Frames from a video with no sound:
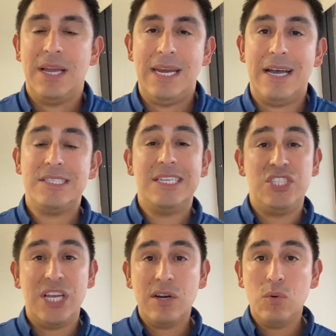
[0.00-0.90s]
Now as a
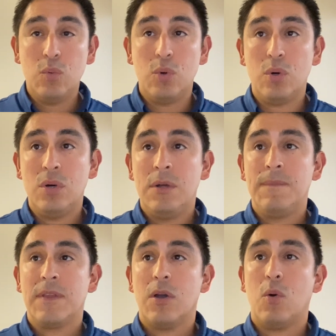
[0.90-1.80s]
general rule,
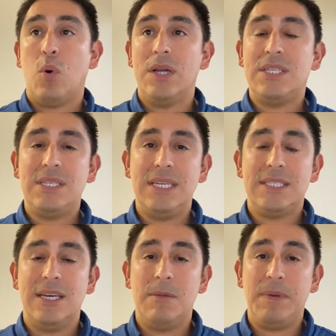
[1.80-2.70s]
quantity
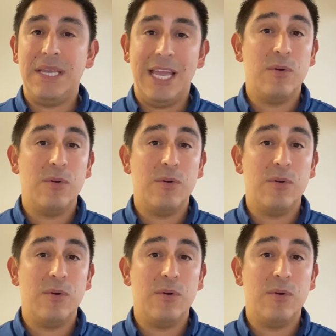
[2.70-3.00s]
is going to be